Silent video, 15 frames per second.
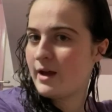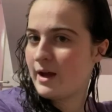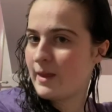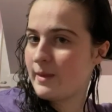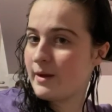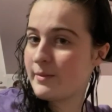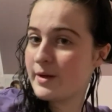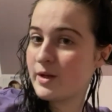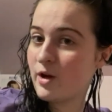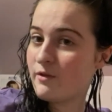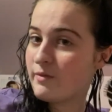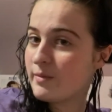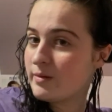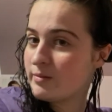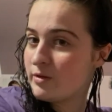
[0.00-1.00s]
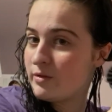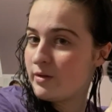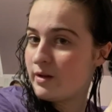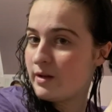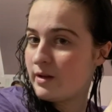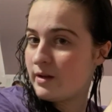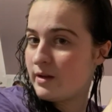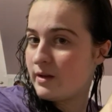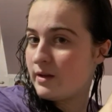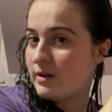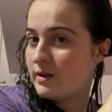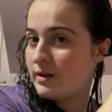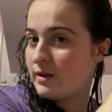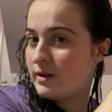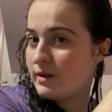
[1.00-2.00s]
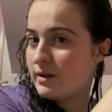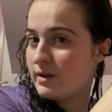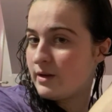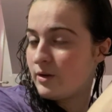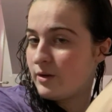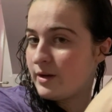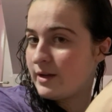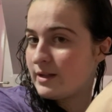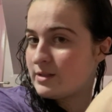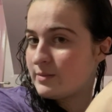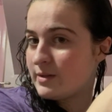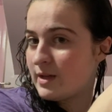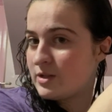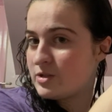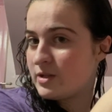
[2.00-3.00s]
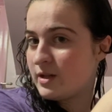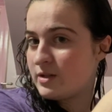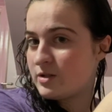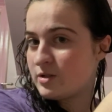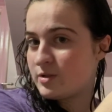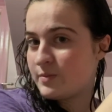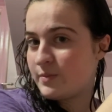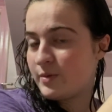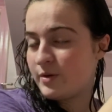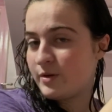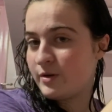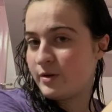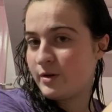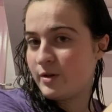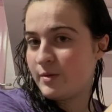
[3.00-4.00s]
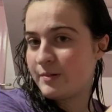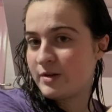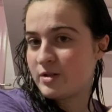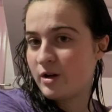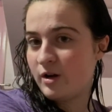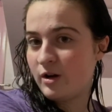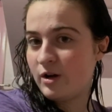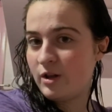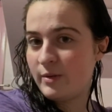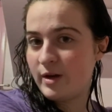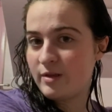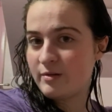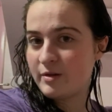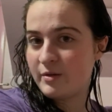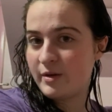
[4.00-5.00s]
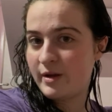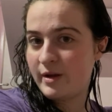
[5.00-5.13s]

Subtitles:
And then I'm going to go from the root and hold it at some tension and just pull the brush all the way through.